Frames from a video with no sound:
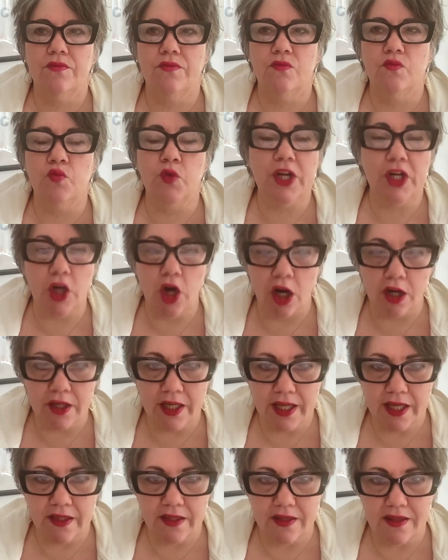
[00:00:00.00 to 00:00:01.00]

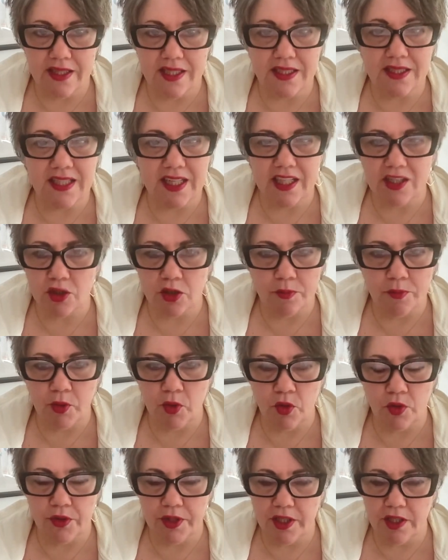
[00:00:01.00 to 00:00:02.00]
regarding this inner
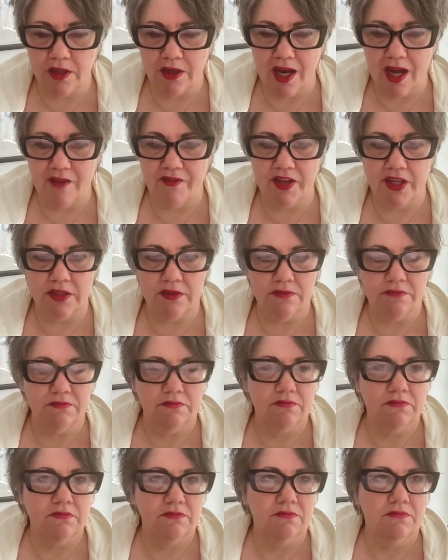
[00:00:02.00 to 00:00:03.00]
pull that you're having.
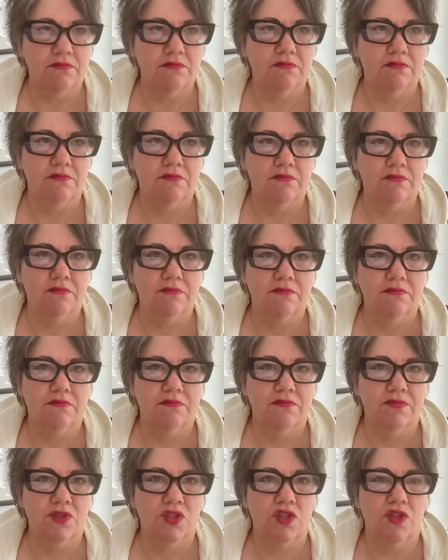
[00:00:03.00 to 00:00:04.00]

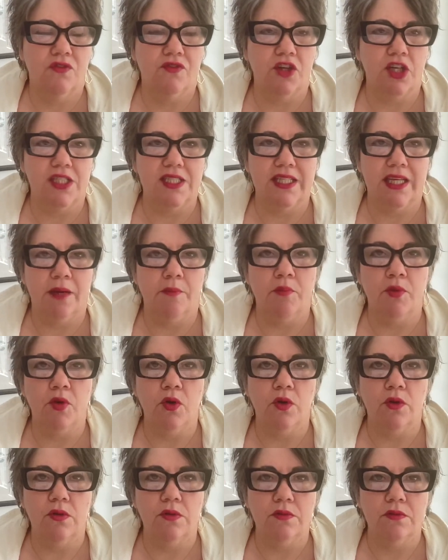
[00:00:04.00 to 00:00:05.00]
So for
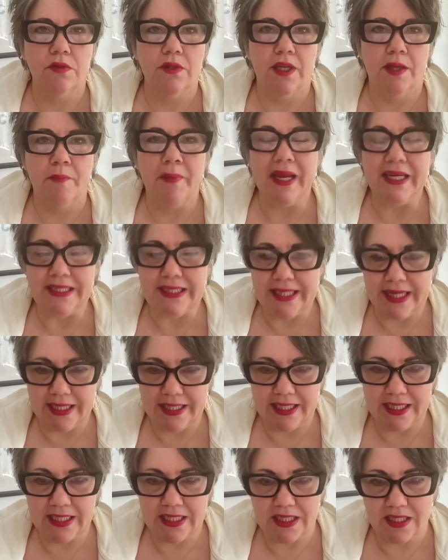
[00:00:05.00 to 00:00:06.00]
example, in my
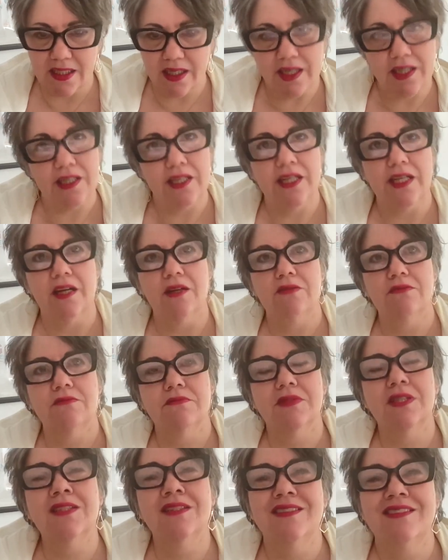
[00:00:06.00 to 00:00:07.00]
dating scenario.
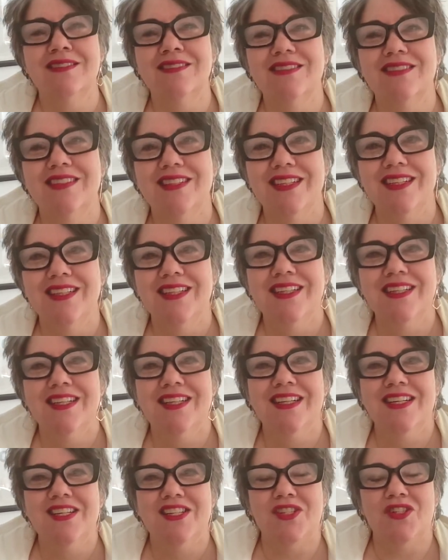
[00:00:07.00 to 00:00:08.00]

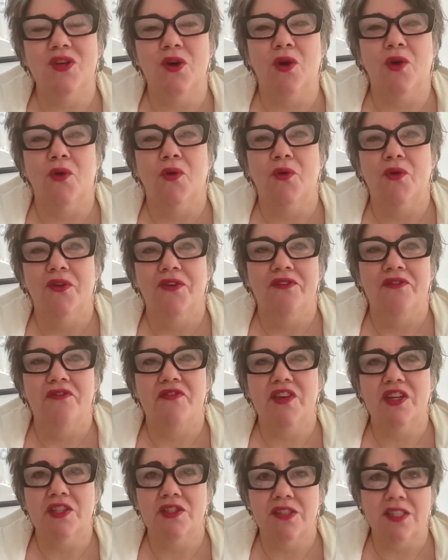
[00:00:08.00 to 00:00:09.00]
So
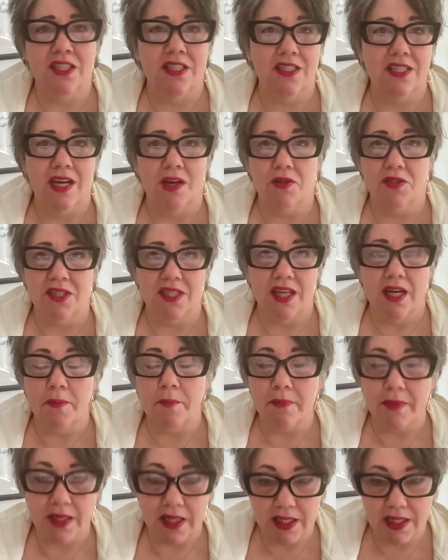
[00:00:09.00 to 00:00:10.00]
fears and doubts that
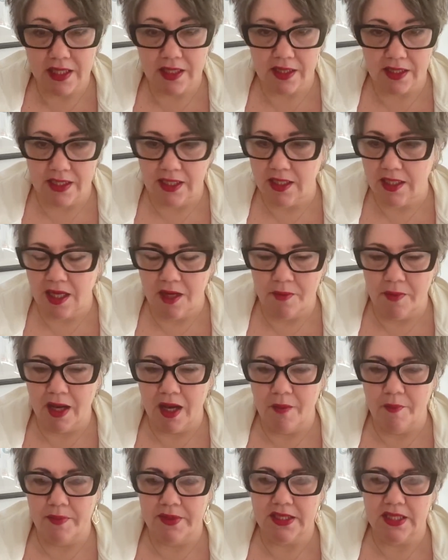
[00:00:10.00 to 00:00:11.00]
immediately come
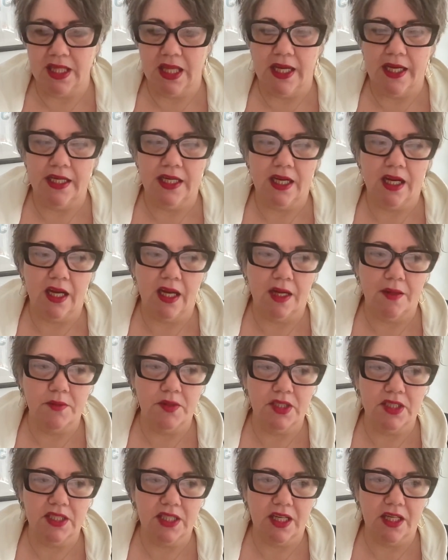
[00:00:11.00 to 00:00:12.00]
up is like, I'm
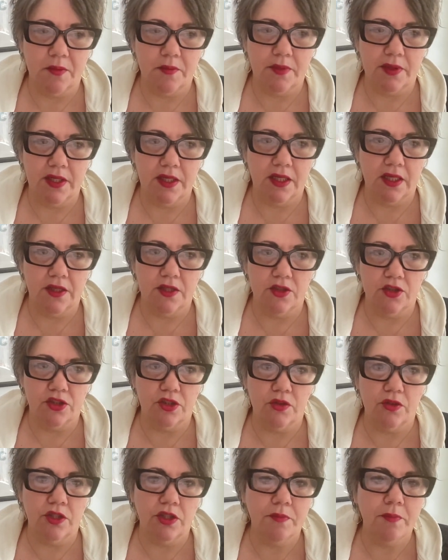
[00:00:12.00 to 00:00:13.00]
just going to be, there's
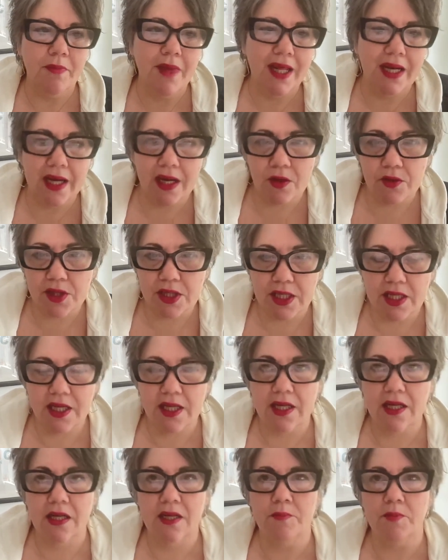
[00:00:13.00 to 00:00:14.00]
no good men out
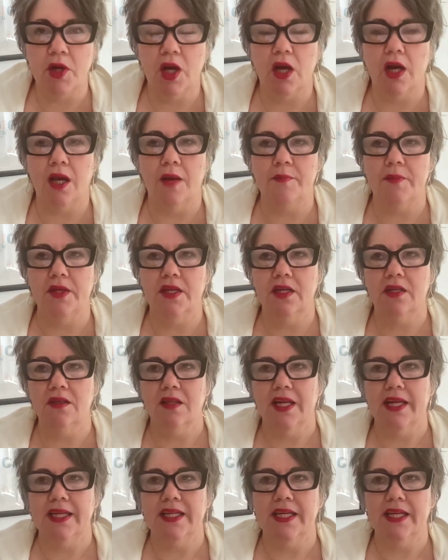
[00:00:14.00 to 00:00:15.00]
there. I'm going to
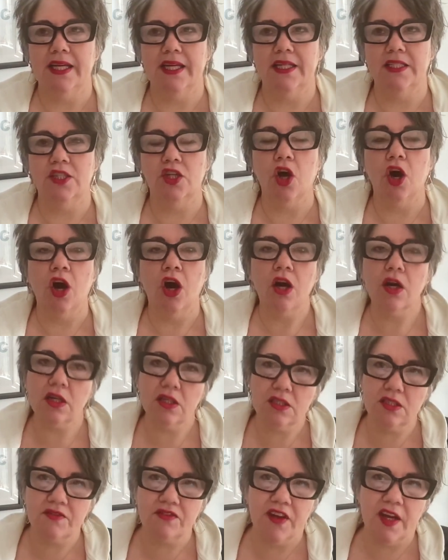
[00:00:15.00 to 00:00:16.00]
like, it's
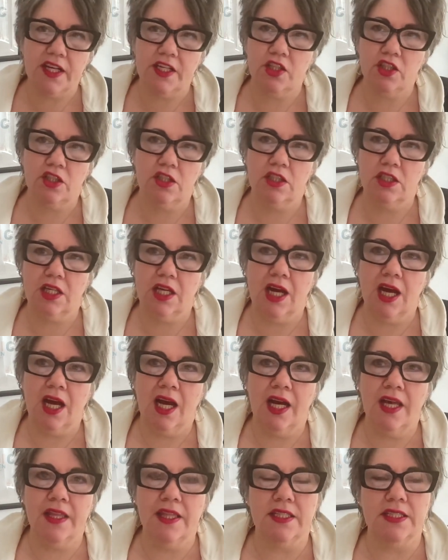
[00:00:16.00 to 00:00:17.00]
hard to find a good
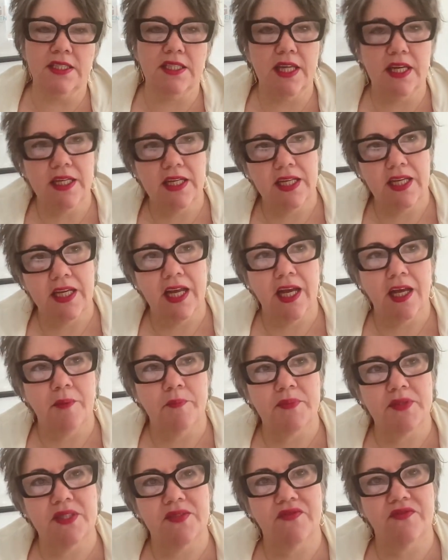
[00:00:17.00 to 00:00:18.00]
guy. The dating
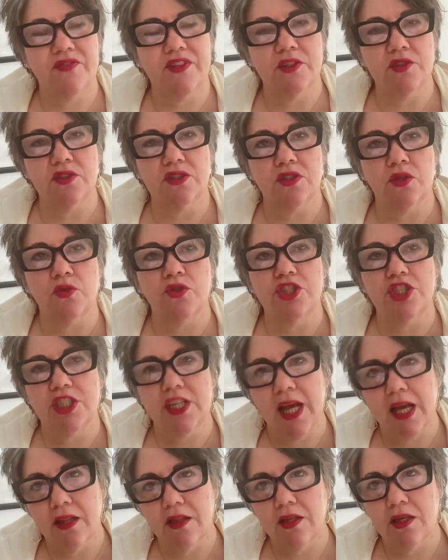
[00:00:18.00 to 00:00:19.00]
apps feel so
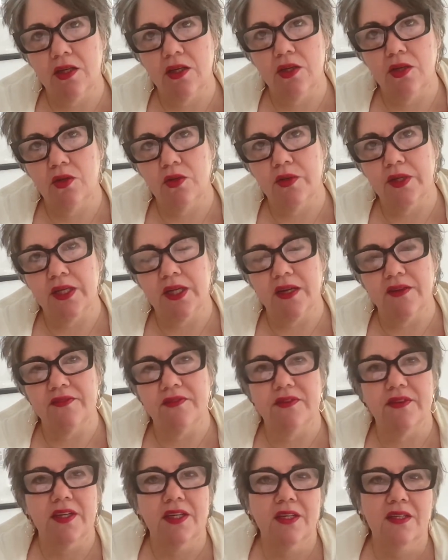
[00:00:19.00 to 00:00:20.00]
shallow and
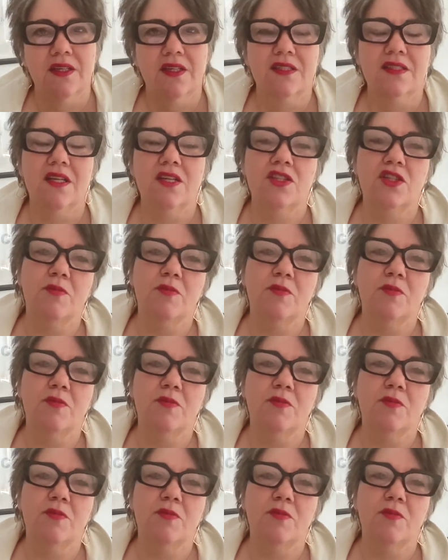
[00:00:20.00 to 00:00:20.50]
I've done so